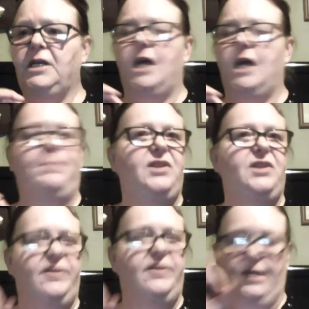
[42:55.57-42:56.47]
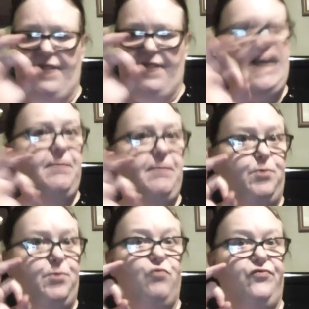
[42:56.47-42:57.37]
they're like
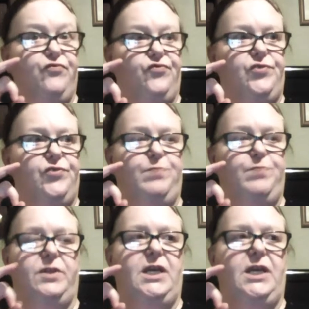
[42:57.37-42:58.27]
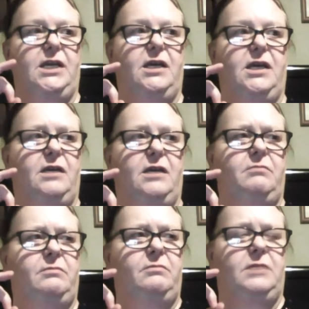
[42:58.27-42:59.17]
buttons, but the